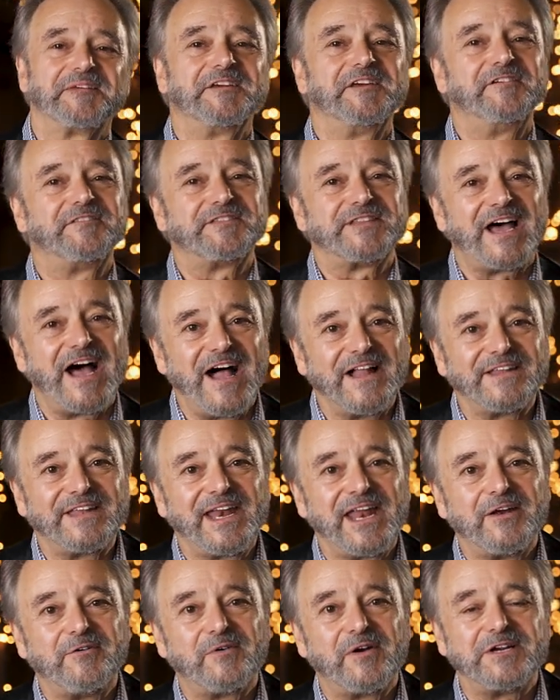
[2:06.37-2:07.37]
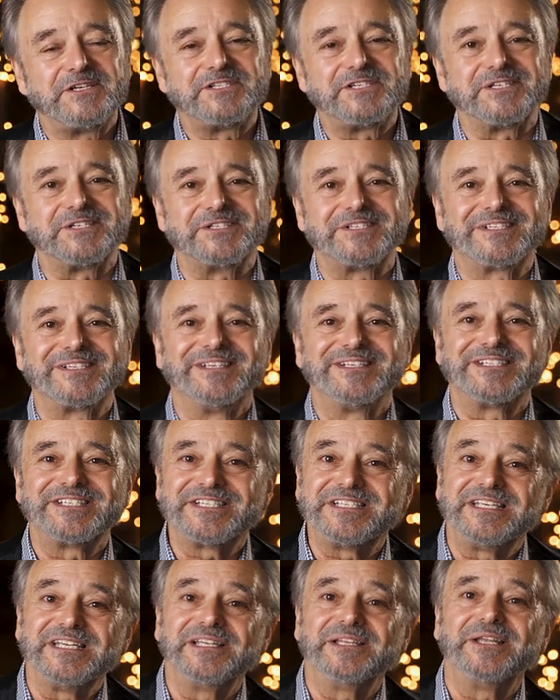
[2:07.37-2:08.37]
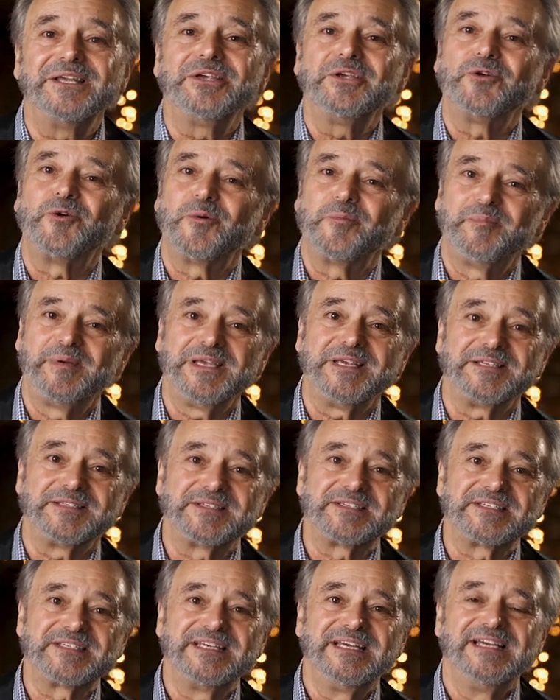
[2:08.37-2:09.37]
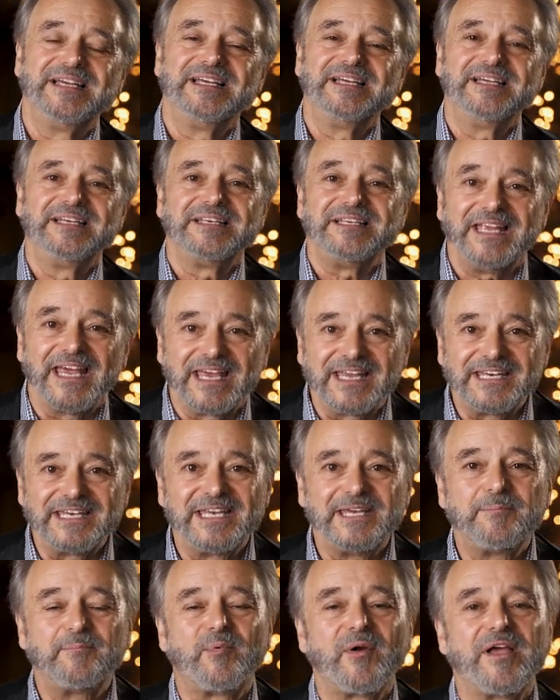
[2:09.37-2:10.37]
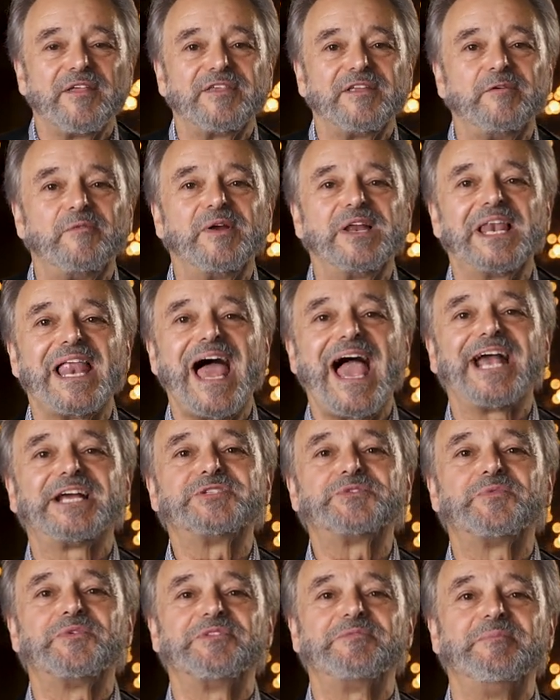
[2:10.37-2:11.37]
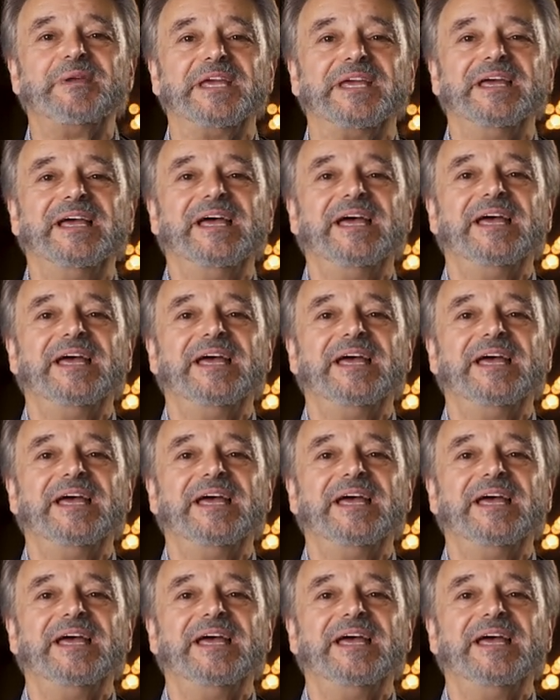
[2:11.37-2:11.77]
If the holiday rush is stealing your peace, take a deep breath and relax with me